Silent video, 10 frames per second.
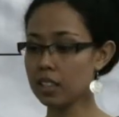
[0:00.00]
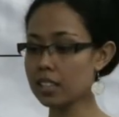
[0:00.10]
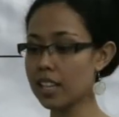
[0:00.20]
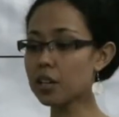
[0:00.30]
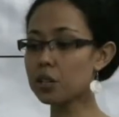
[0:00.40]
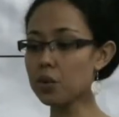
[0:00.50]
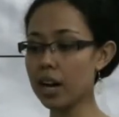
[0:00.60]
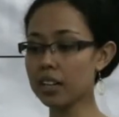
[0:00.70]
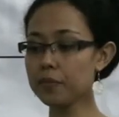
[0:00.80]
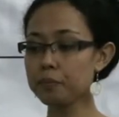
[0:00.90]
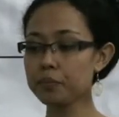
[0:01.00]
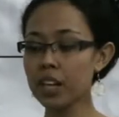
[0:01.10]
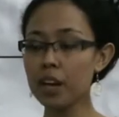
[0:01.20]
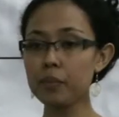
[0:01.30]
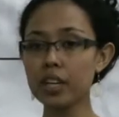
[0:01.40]
The second one,
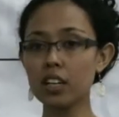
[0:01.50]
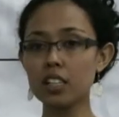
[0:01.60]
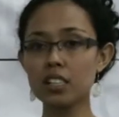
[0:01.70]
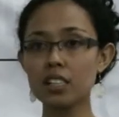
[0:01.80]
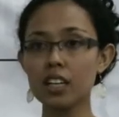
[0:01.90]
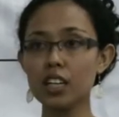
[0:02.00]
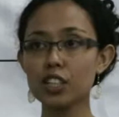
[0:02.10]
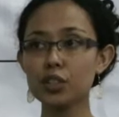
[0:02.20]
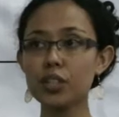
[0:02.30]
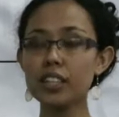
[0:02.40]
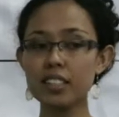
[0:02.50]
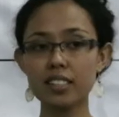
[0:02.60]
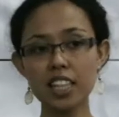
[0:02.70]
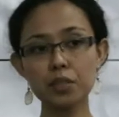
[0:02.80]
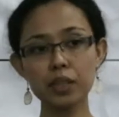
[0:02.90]
because during the
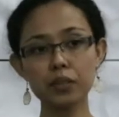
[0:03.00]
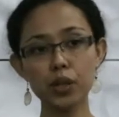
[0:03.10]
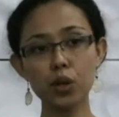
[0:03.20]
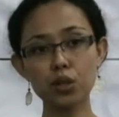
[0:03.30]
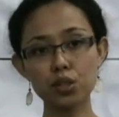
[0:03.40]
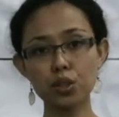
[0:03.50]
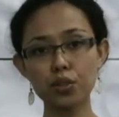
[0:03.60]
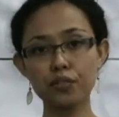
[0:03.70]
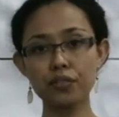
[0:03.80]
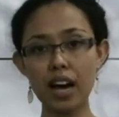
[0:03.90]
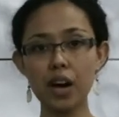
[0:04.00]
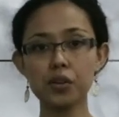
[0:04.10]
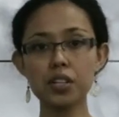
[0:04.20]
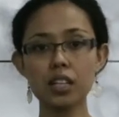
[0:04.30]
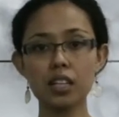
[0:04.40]
assessment we also
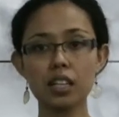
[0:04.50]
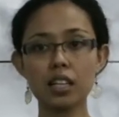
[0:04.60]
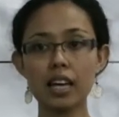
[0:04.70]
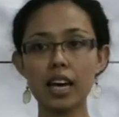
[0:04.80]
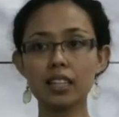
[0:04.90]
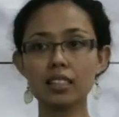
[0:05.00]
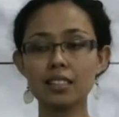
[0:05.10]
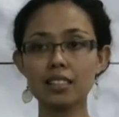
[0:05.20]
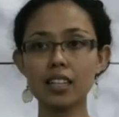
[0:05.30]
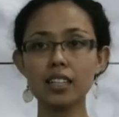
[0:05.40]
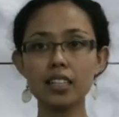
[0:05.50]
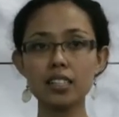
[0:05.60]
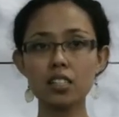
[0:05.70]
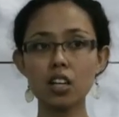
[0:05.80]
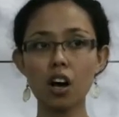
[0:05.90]
found that
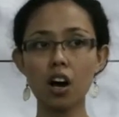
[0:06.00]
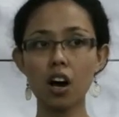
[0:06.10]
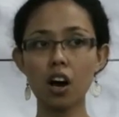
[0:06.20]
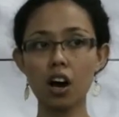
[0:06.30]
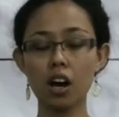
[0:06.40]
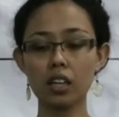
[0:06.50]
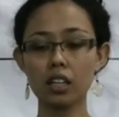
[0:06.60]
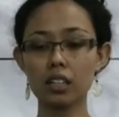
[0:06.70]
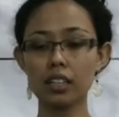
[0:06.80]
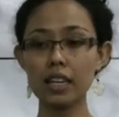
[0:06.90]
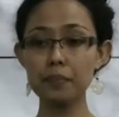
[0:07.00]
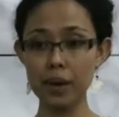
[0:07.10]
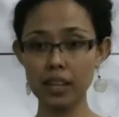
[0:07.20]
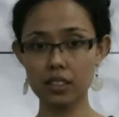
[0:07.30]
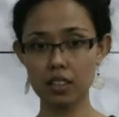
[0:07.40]
studies on the
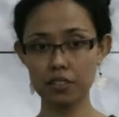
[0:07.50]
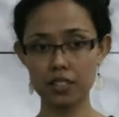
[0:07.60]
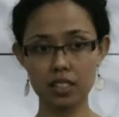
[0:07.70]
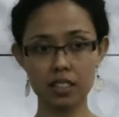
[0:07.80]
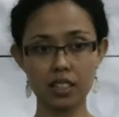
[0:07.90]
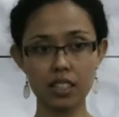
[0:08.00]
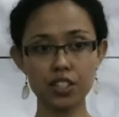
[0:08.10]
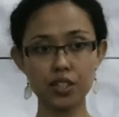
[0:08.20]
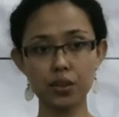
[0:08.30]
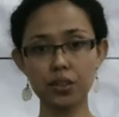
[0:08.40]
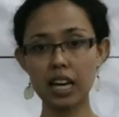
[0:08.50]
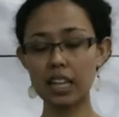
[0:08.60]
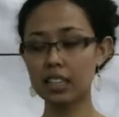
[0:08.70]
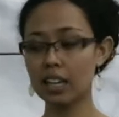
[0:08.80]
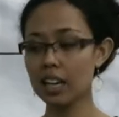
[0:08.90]
impact of CCT show
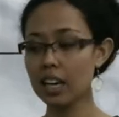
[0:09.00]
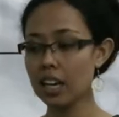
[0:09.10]
that